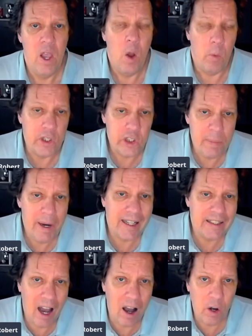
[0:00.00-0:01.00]
When she made
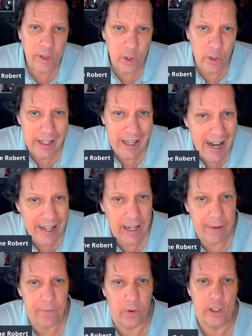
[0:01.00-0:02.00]
$1.38 in
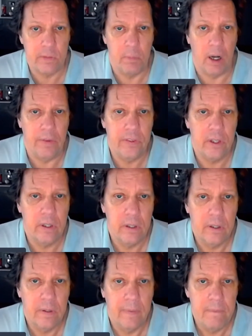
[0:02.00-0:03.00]
that first month,
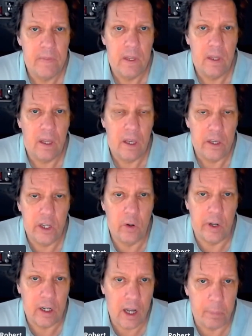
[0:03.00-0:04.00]
you know,
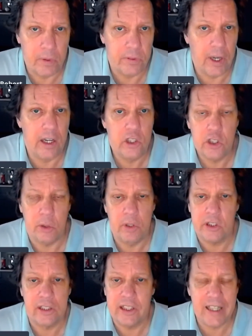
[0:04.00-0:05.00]
in a couple days, she
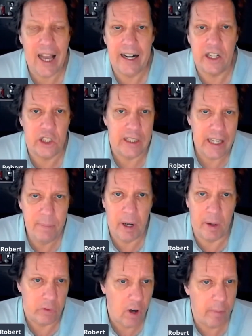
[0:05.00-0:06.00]
was ecstatic. She
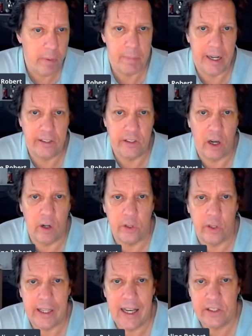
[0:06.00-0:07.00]
emailed me, Robert, I made $1.38
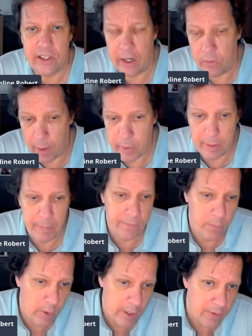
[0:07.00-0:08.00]
today. Robert, I
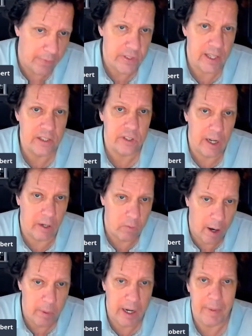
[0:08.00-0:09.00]
made 45 cents today.
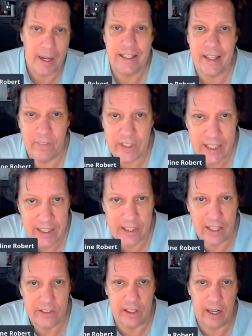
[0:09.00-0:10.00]
Robert, I made 17
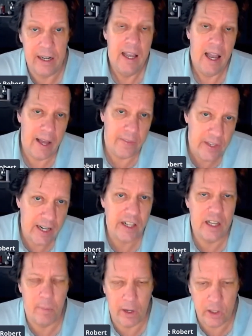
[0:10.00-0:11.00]
cents today. At the end
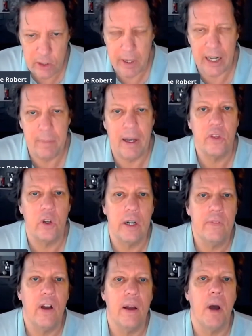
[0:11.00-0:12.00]
of the month, she made about
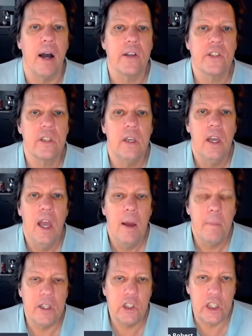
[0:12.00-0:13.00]
35 bucks.
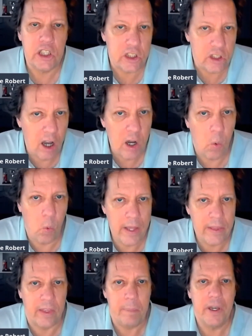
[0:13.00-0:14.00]
But she stuck
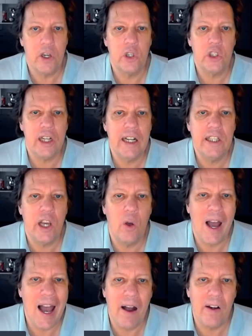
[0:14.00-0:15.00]
with it because she didn't know
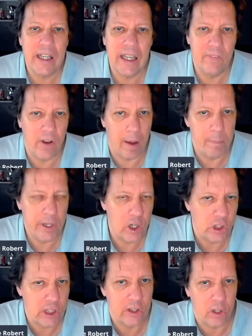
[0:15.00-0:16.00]
how to give up because
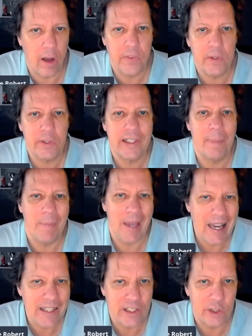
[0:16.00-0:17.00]
she thought this is
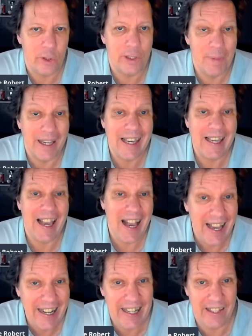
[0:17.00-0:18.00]
amazing. She was making
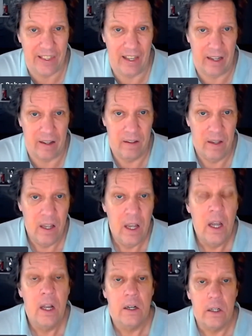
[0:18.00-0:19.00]
anything.
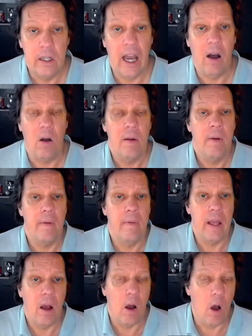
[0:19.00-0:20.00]
Now,
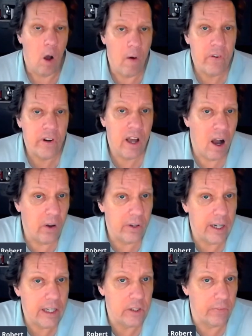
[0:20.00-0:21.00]
over the
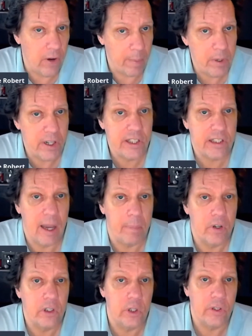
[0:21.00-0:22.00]
holidays, November,
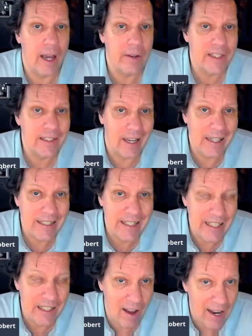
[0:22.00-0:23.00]
December
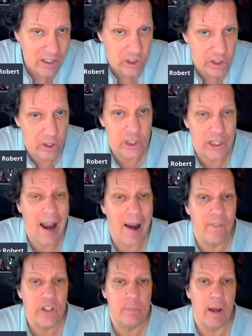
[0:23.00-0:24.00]
2019, last year, she
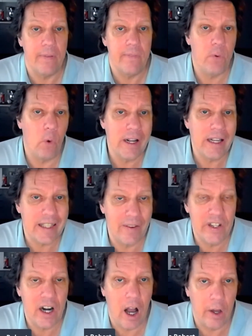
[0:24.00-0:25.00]
averaged about
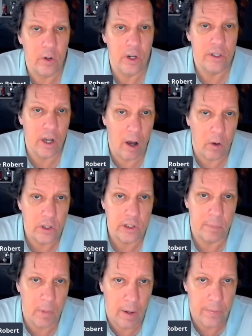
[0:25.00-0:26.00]
$4,700 a
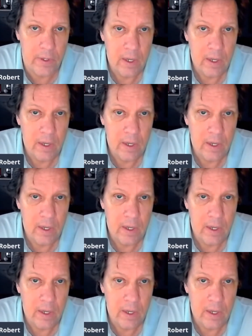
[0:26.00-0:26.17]
month.